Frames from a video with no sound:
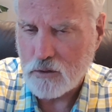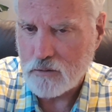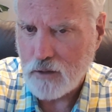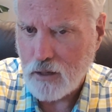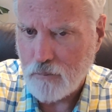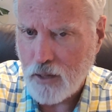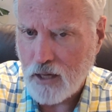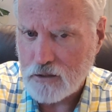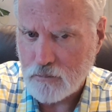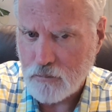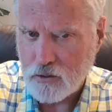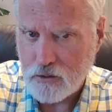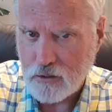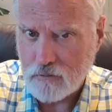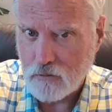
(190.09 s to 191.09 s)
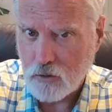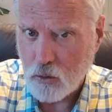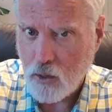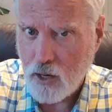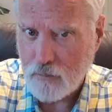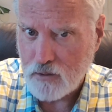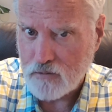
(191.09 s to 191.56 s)
a possibility of a
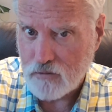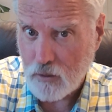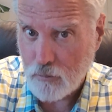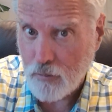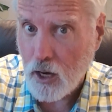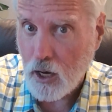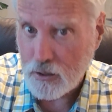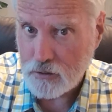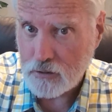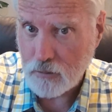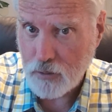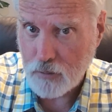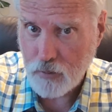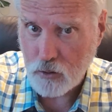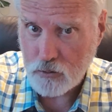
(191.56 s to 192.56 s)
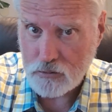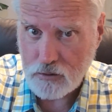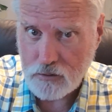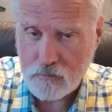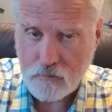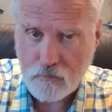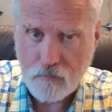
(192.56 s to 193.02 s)
requirement for a bond to be
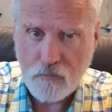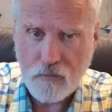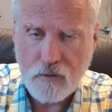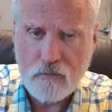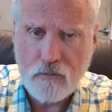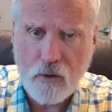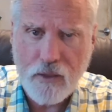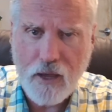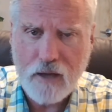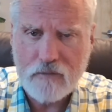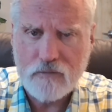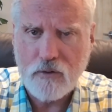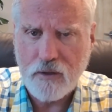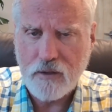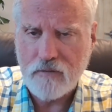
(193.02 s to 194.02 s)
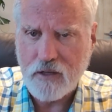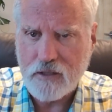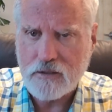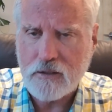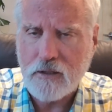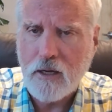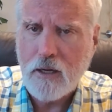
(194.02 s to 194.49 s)
posted for the
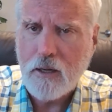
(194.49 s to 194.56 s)
eviction.